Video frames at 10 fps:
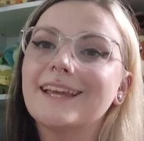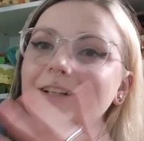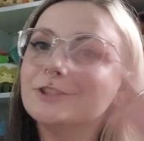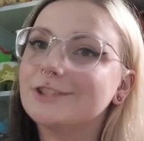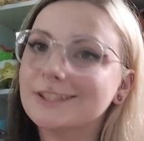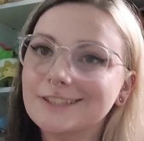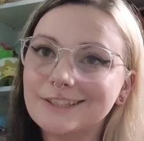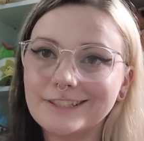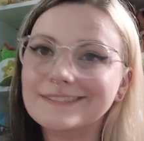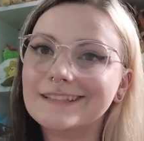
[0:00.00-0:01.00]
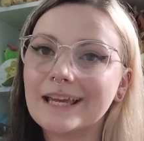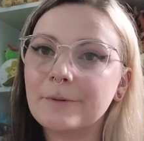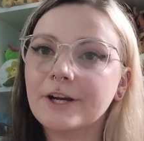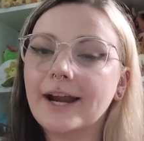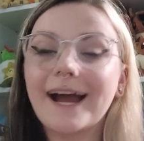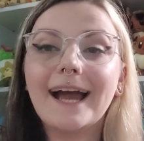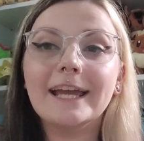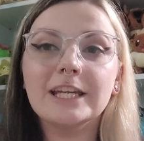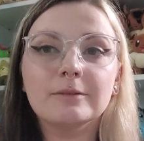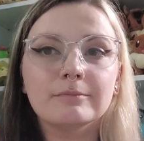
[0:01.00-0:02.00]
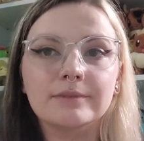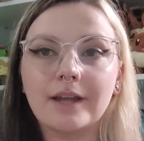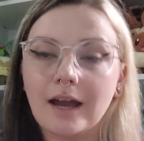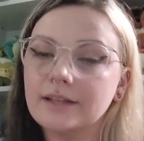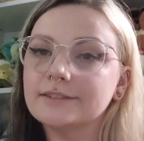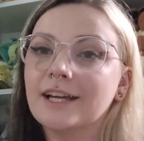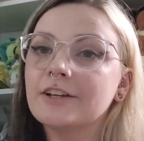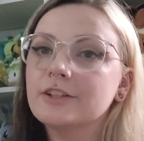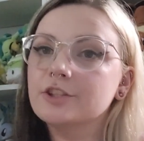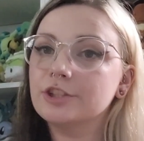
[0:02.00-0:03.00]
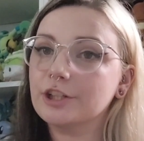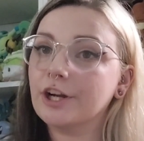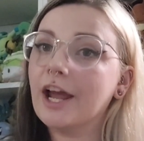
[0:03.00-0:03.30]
Just a disclaimer, I am not entirely sure